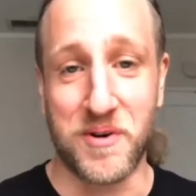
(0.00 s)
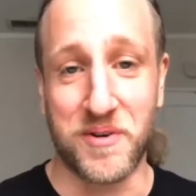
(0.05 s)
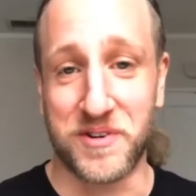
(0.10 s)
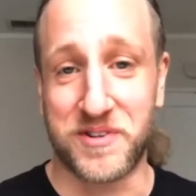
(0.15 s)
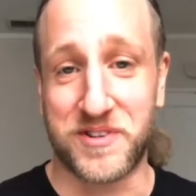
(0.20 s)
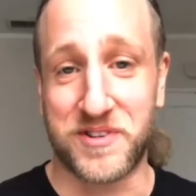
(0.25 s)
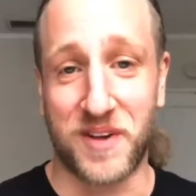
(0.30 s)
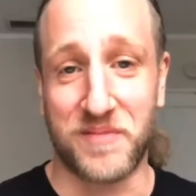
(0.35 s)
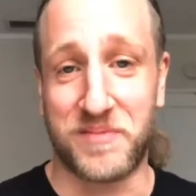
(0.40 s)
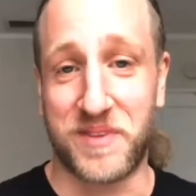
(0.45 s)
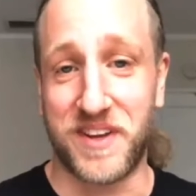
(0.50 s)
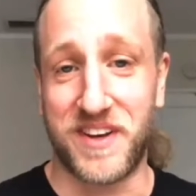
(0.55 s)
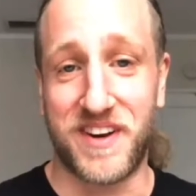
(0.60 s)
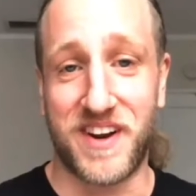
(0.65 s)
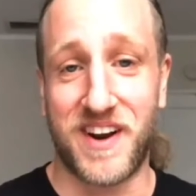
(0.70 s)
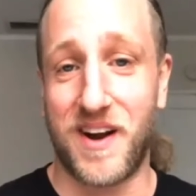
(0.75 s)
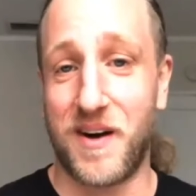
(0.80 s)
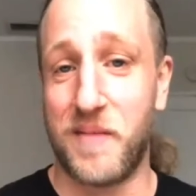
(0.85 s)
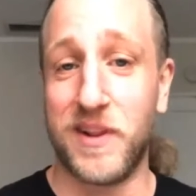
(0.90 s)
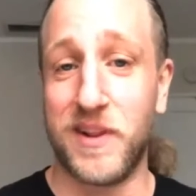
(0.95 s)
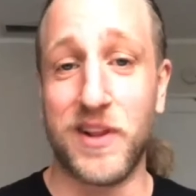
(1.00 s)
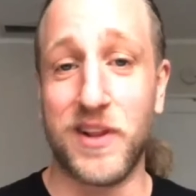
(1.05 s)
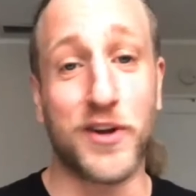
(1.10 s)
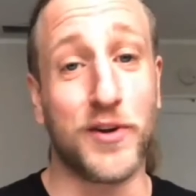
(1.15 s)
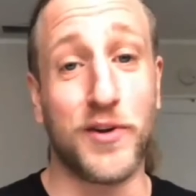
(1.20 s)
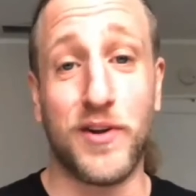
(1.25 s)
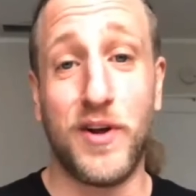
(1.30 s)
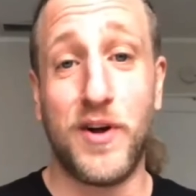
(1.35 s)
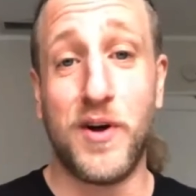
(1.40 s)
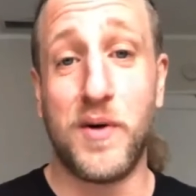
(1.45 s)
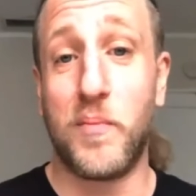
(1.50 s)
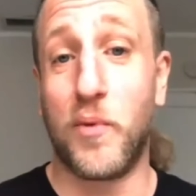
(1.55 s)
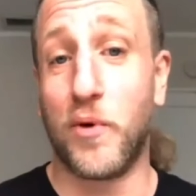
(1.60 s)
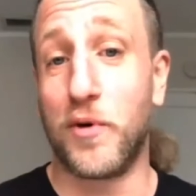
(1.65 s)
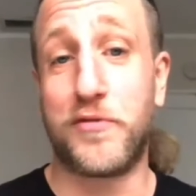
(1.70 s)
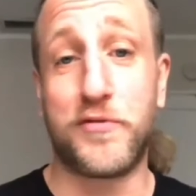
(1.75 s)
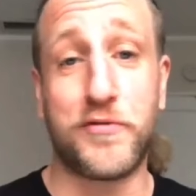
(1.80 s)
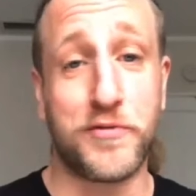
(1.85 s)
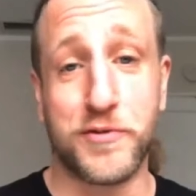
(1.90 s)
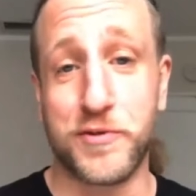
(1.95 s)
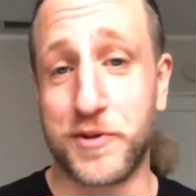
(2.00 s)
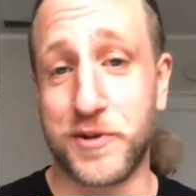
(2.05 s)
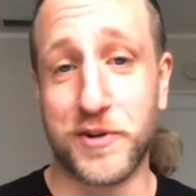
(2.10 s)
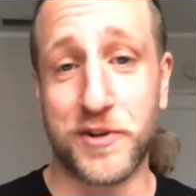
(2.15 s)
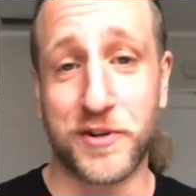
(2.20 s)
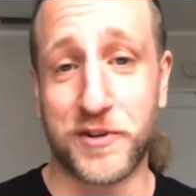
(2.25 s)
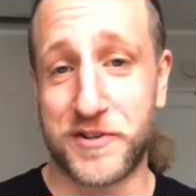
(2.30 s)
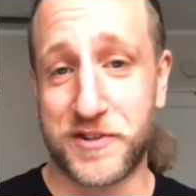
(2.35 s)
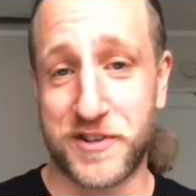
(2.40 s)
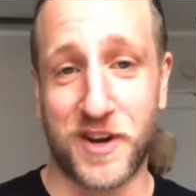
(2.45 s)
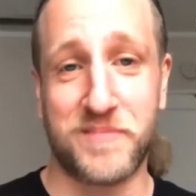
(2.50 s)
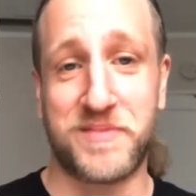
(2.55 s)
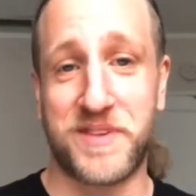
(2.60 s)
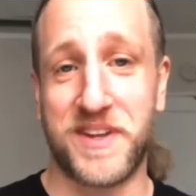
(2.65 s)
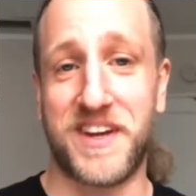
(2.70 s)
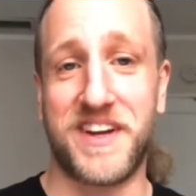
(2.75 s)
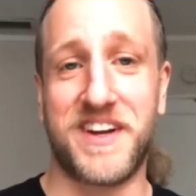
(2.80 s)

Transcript: or something and I'm a little more frugal or something.